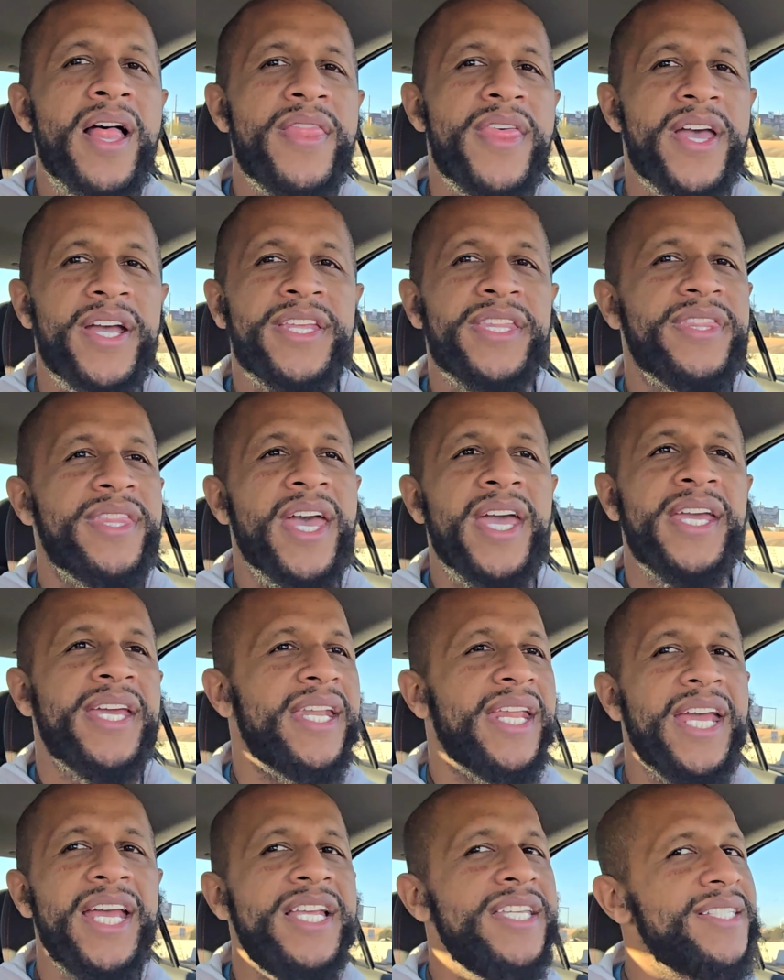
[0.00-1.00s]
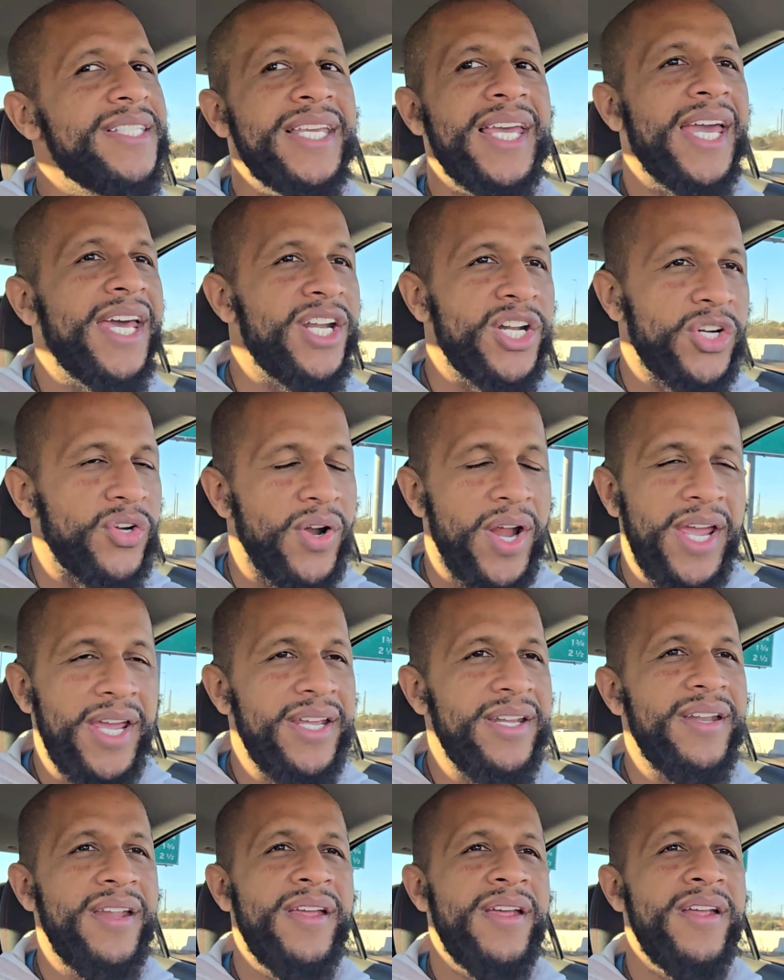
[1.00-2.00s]
They could easily
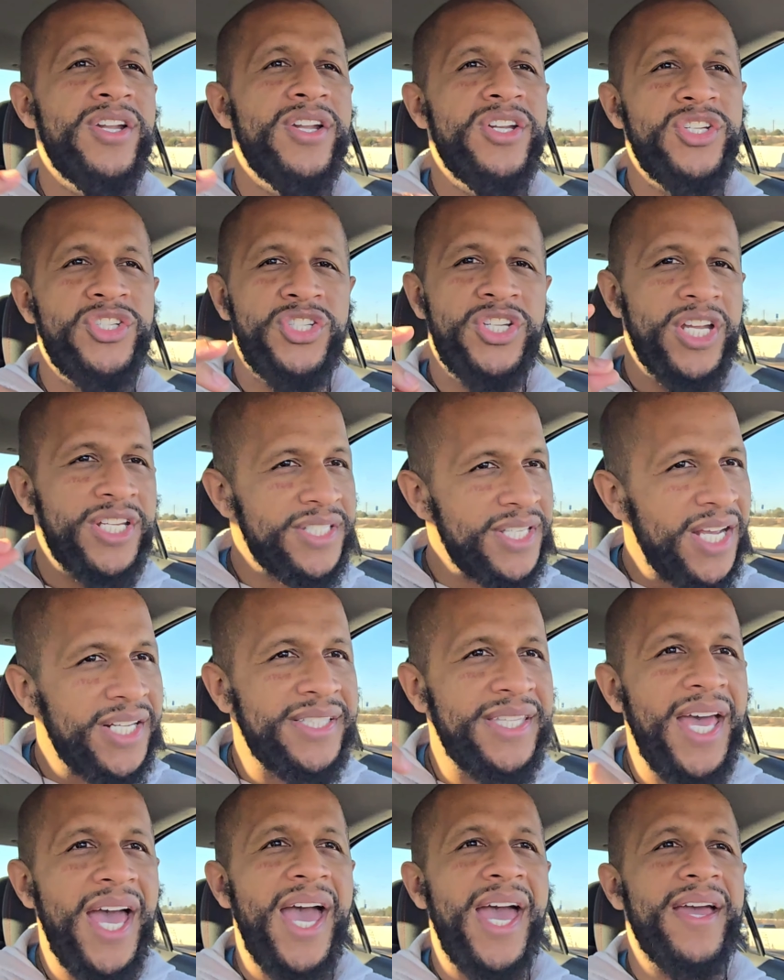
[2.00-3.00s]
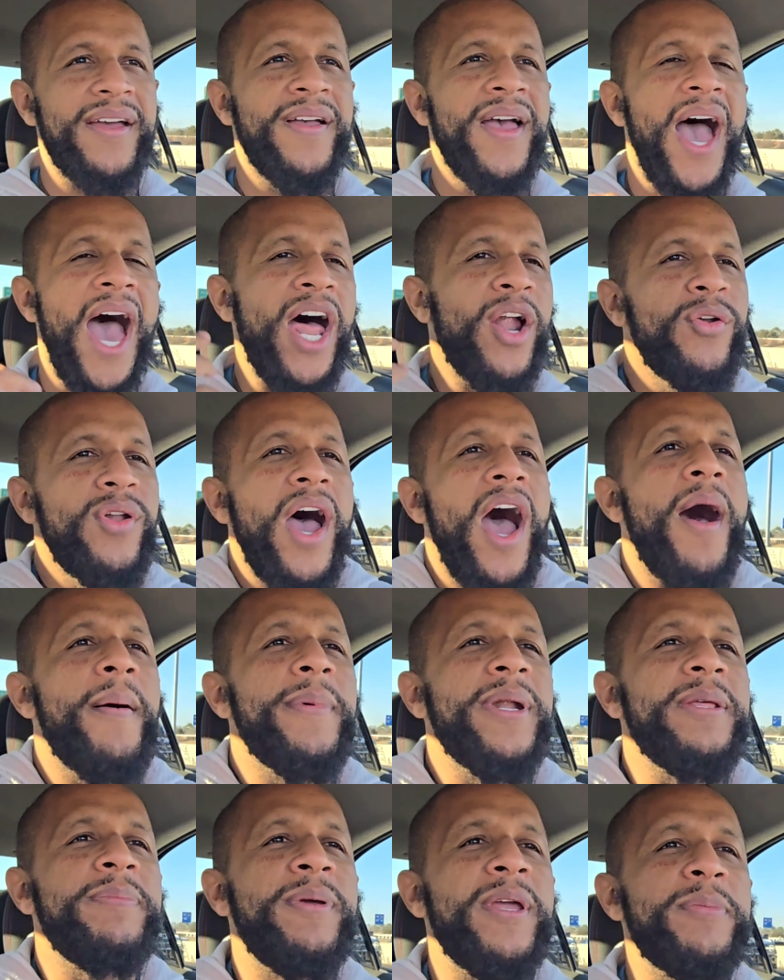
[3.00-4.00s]
integrate just like that. I don't know how
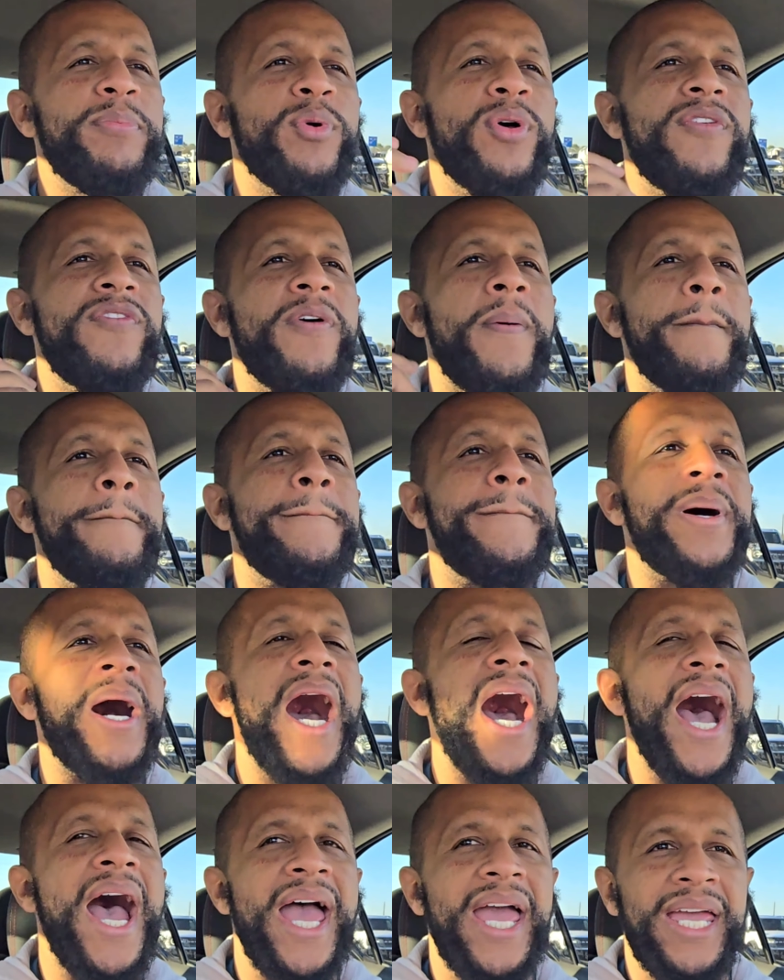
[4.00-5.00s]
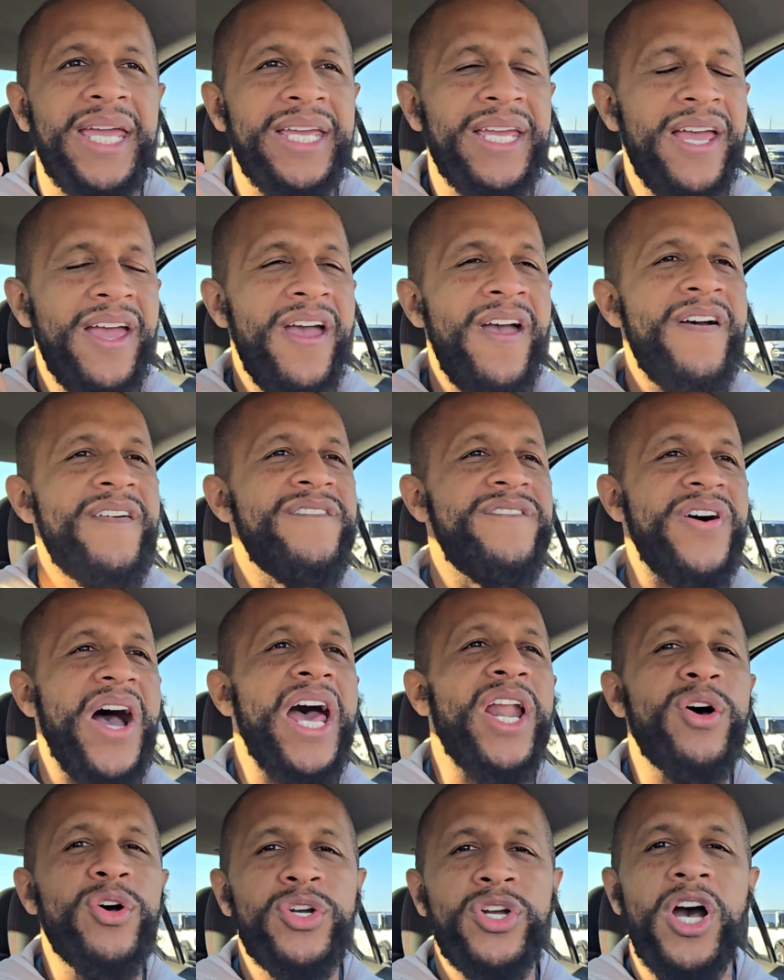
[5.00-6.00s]
many people even buy
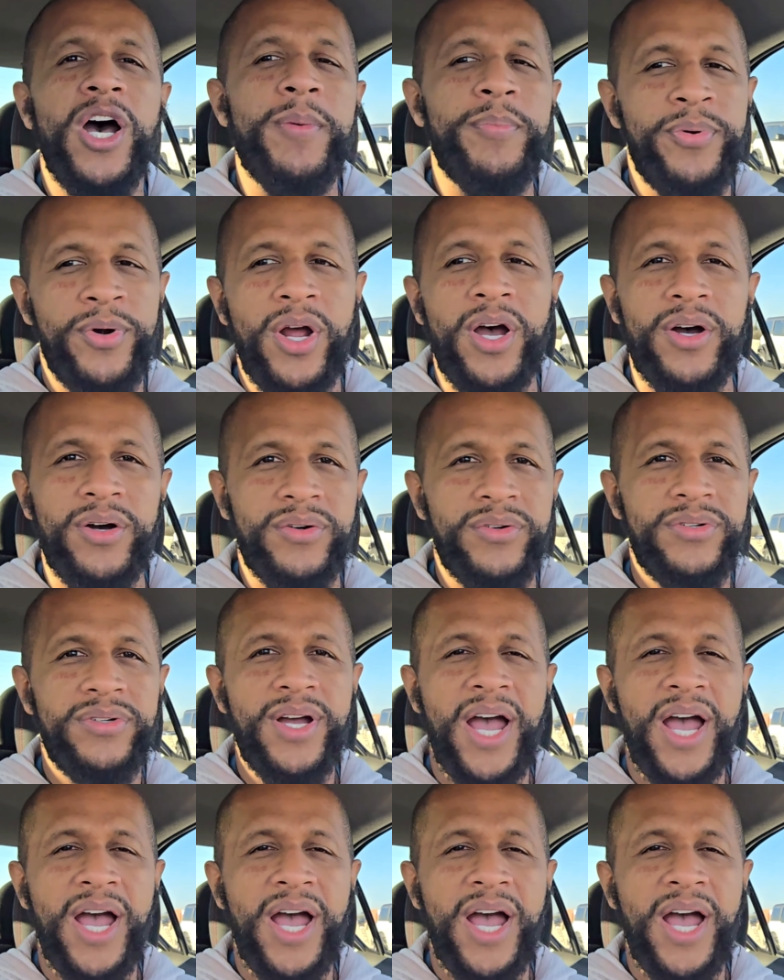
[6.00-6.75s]
Final Cut Pro.